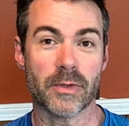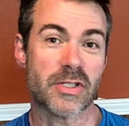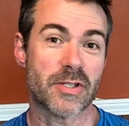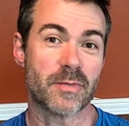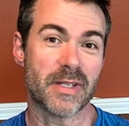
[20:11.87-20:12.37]
It's
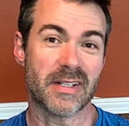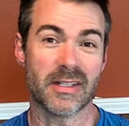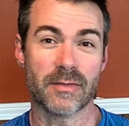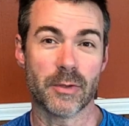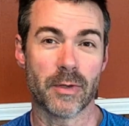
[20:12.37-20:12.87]
just meant to
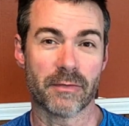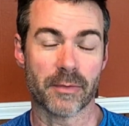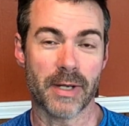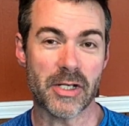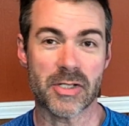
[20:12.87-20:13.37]
give you
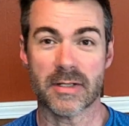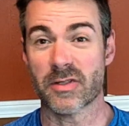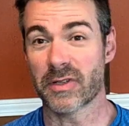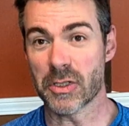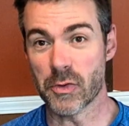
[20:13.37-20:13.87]
information
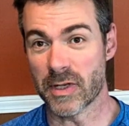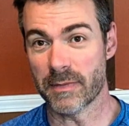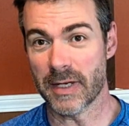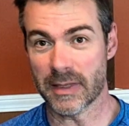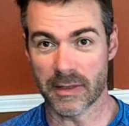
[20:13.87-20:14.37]
so that you
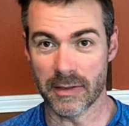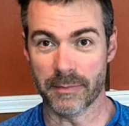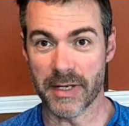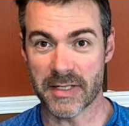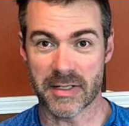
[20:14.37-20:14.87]
can make the
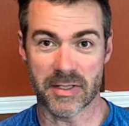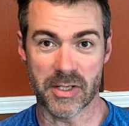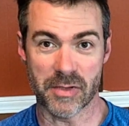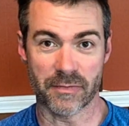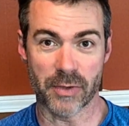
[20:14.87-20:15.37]
best
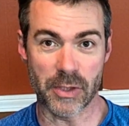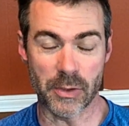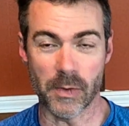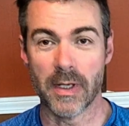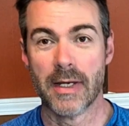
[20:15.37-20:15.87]
decision for
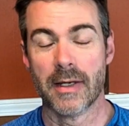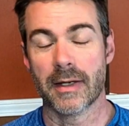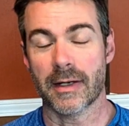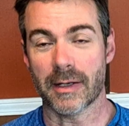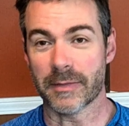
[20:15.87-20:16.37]
you.
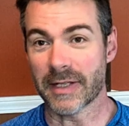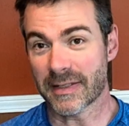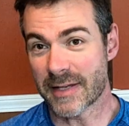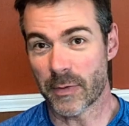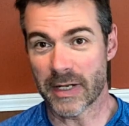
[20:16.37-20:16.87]
And
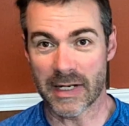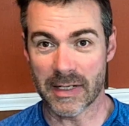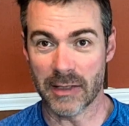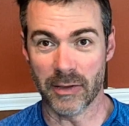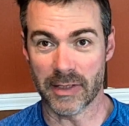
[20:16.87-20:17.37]
that's how we kind of
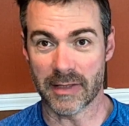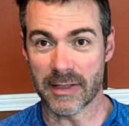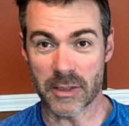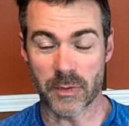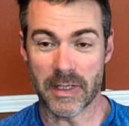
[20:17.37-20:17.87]
need to look at
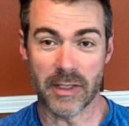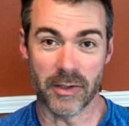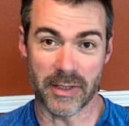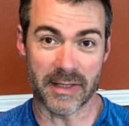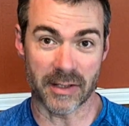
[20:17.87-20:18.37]
things. We need to
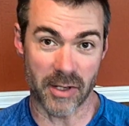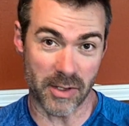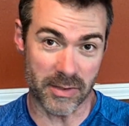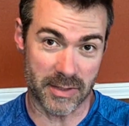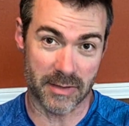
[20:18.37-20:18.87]
look at the
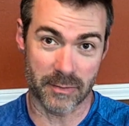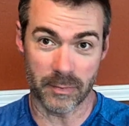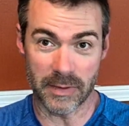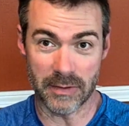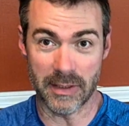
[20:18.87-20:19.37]
costs,
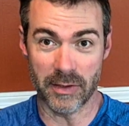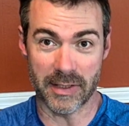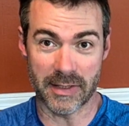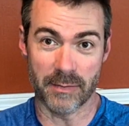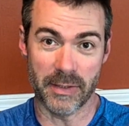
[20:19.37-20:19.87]
we need to
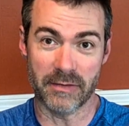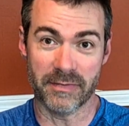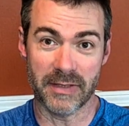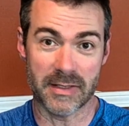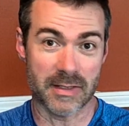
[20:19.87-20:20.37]
look at the
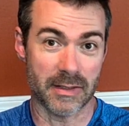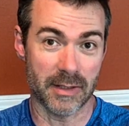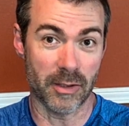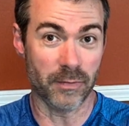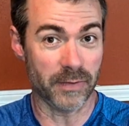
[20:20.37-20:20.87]
benefits, and
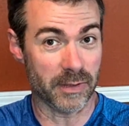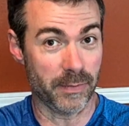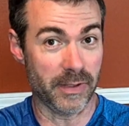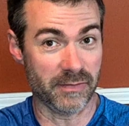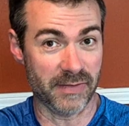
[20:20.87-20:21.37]
then hopefully the
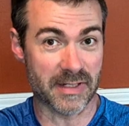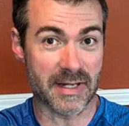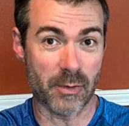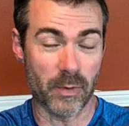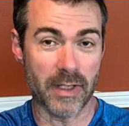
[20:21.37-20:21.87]
benefits
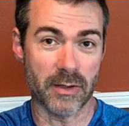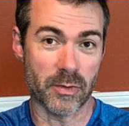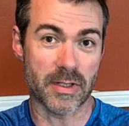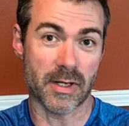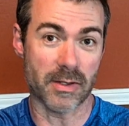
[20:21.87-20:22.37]
outweigh
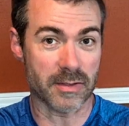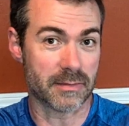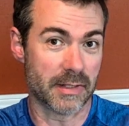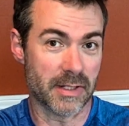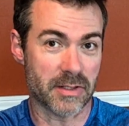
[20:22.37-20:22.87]
those costs.
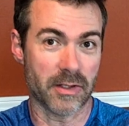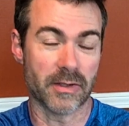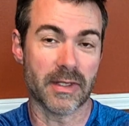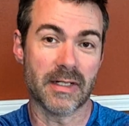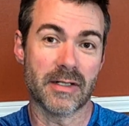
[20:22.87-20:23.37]
Then it's a
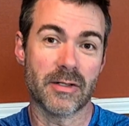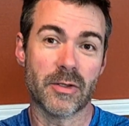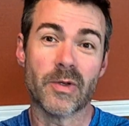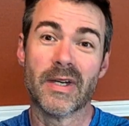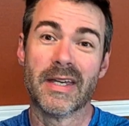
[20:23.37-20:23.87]
good thing to
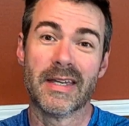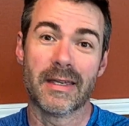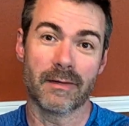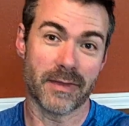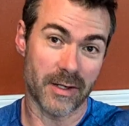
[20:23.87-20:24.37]
do.
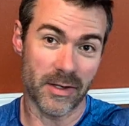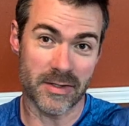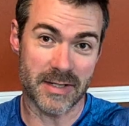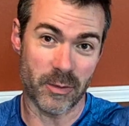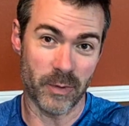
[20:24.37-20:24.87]
If the
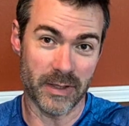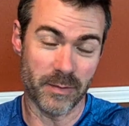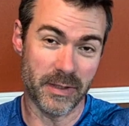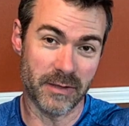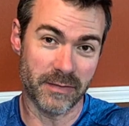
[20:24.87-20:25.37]
costs outweigh the
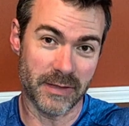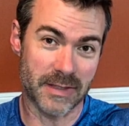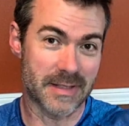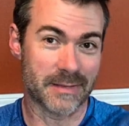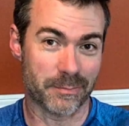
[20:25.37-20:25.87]

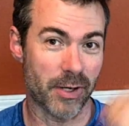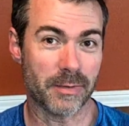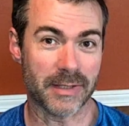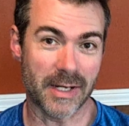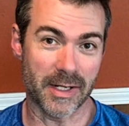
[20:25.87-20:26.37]
benefits,
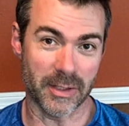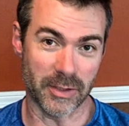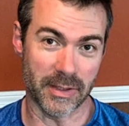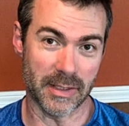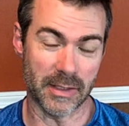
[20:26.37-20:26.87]
probably not a
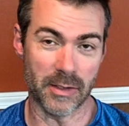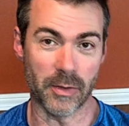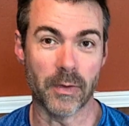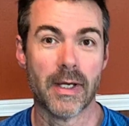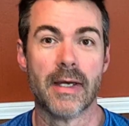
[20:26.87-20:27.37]
good thing to
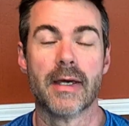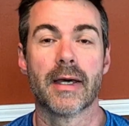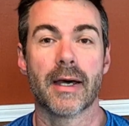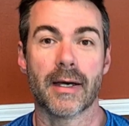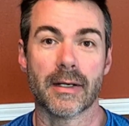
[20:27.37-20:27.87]
do.
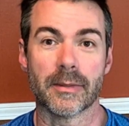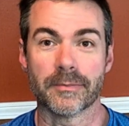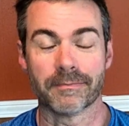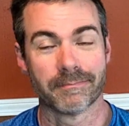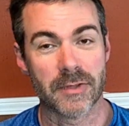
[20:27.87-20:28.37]

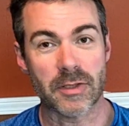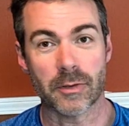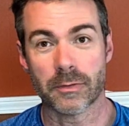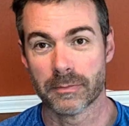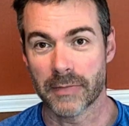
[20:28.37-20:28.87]

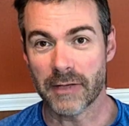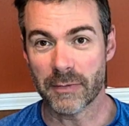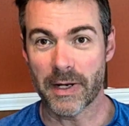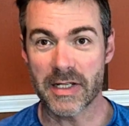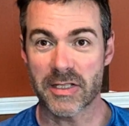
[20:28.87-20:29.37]
So
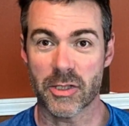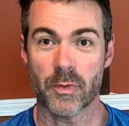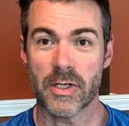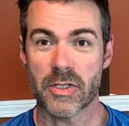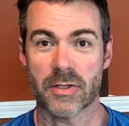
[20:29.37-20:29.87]
everybody's
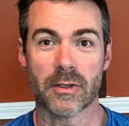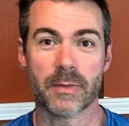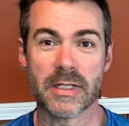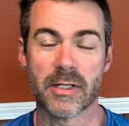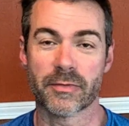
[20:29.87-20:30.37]
situation is going to
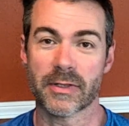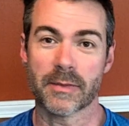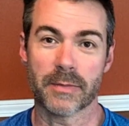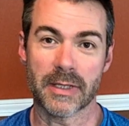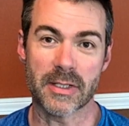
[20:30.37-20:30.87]
be
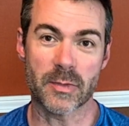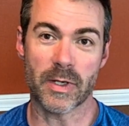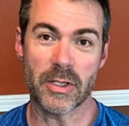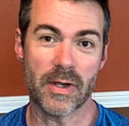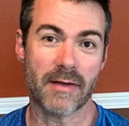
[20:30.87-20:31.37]
different, but this
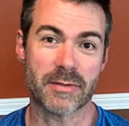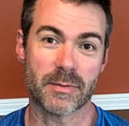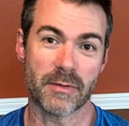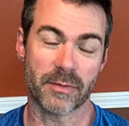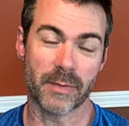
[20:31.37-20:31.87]
way you have
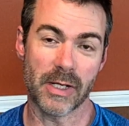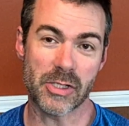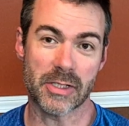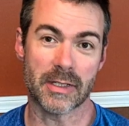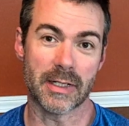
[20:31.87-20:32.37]
some
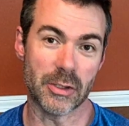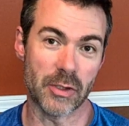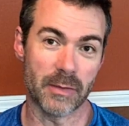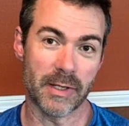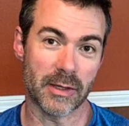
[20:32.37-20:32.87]
information and
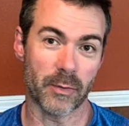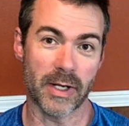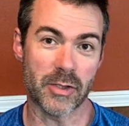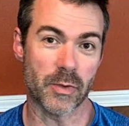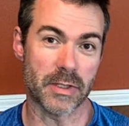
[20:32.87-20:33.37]
you can make the
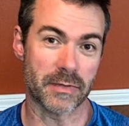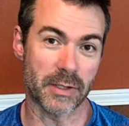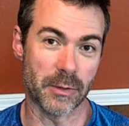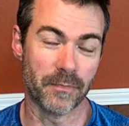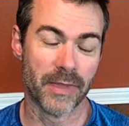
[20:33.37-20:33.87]
right choice for
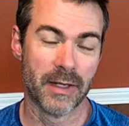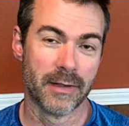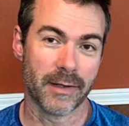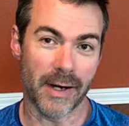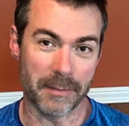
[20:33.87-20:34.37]
you.
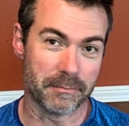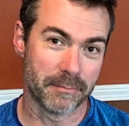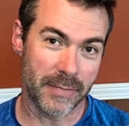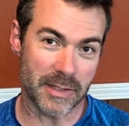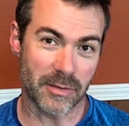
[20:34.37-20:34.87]
All right,
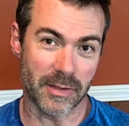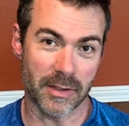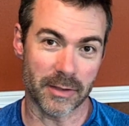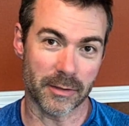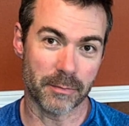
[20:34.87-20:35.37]
back to
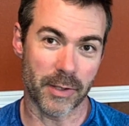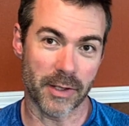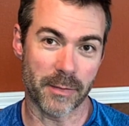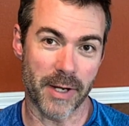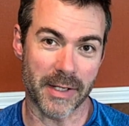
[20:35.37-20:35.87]
the other part
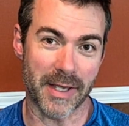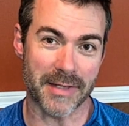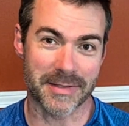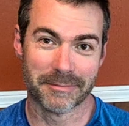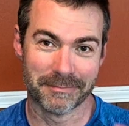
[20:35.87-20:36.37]
of the
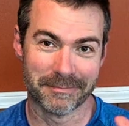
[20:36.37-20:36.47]
podcast.